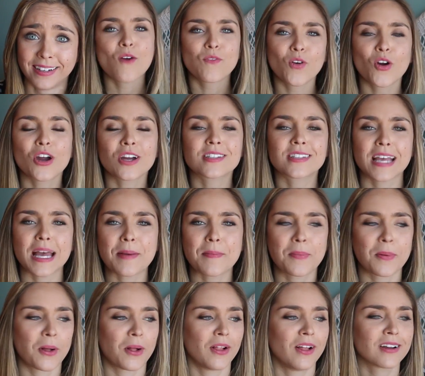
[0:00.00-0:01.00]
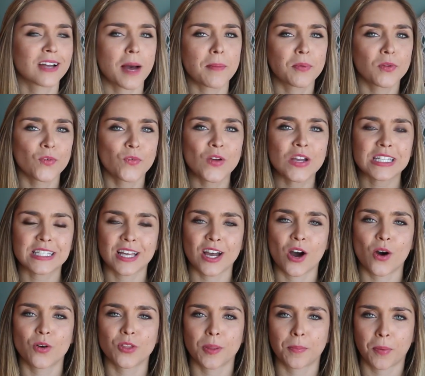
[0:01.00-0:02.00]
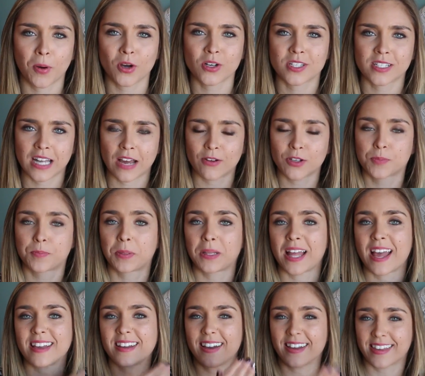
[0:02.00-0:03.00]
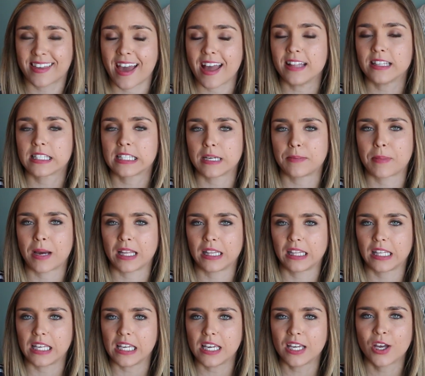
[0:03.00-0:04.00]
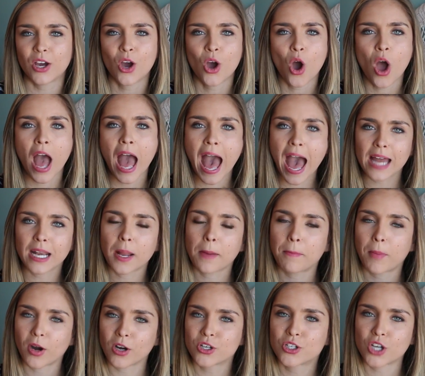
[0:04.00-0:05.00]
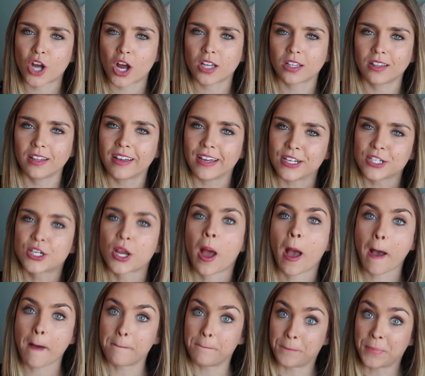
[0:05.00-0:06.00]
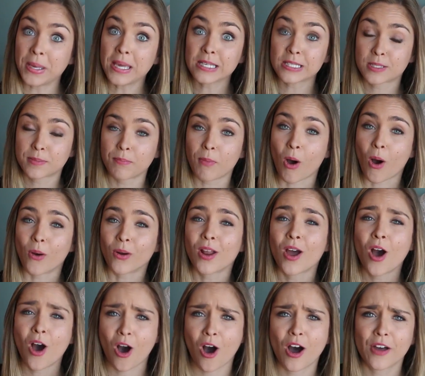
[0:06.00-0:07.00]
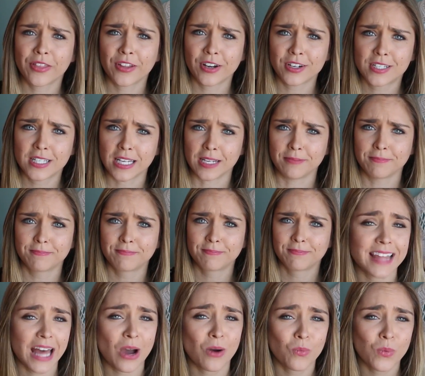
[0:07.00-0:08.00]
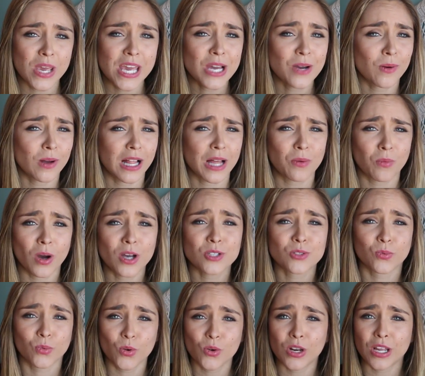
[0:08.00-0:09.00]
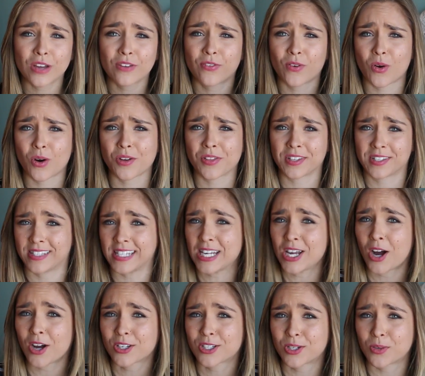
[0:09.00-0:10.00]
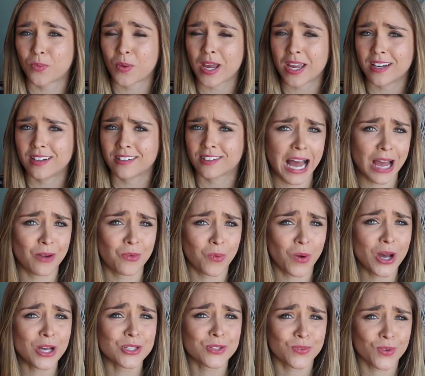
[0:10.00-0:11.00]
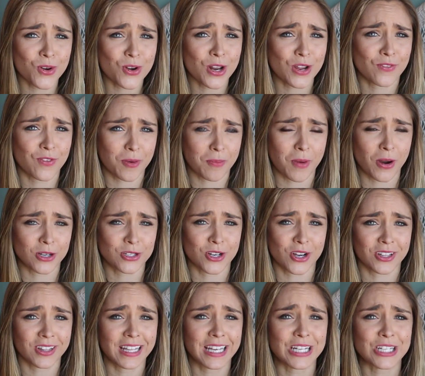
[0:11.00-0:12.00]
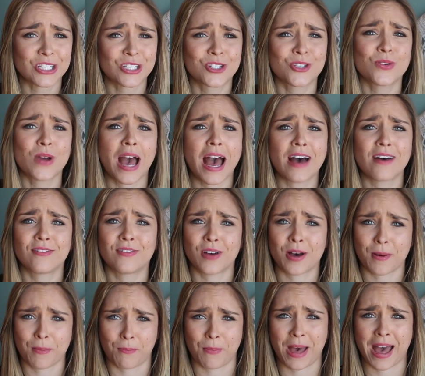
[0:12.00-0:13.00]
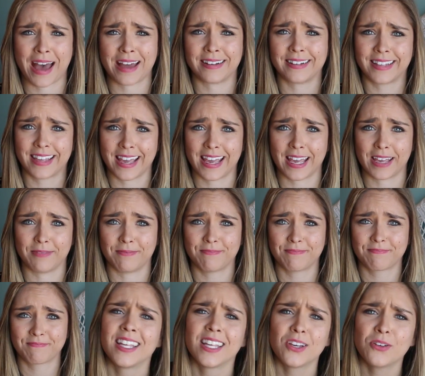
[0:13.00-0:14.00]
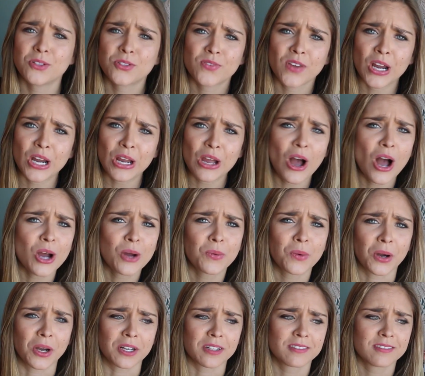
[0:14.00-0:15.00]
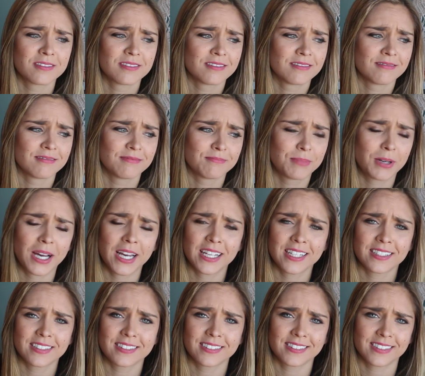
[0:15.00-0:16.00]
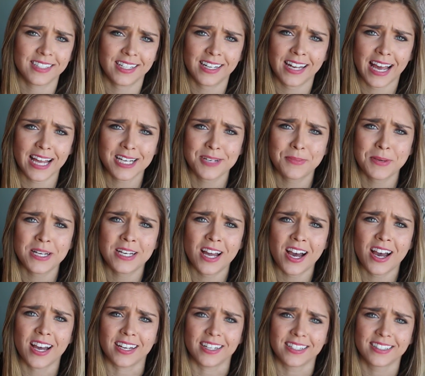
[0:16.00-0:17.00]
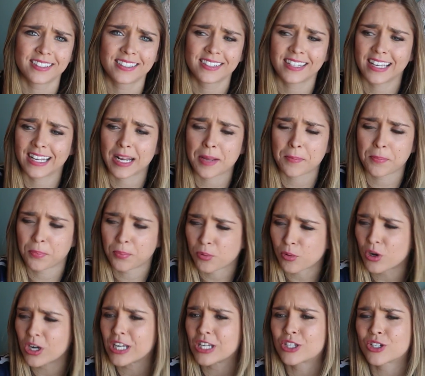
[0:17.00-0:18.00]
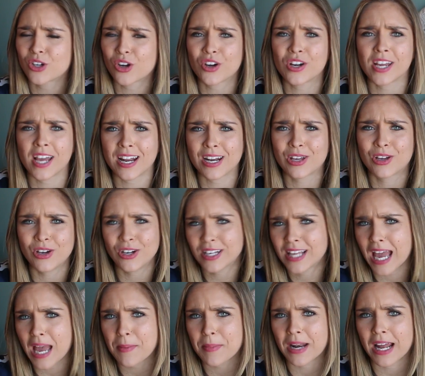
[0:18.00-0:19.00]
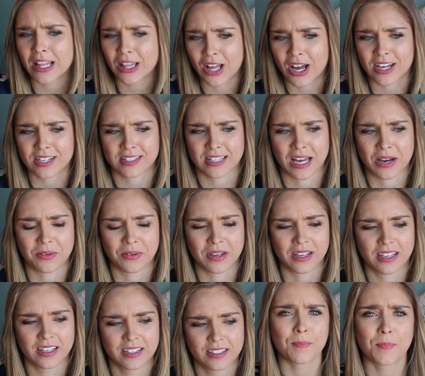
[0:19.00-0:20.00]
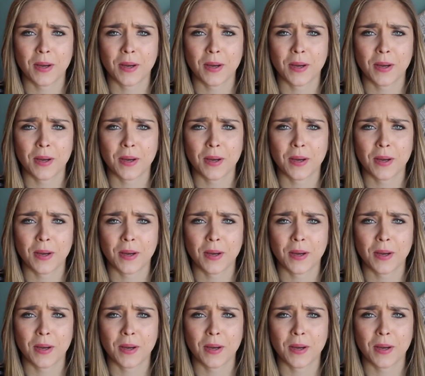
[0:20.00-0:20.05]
For example, a couple of weeks ago, the person I was playing against in my league had Marshawn Lynch, beast mode, on their team. That week, while I was rooting for the Seahawks to win, I was rooting for Marshawn Lynch to have a bad game. It was very awkward, but it had to be done. And I'm pretty sure he had a good game and I lost that week.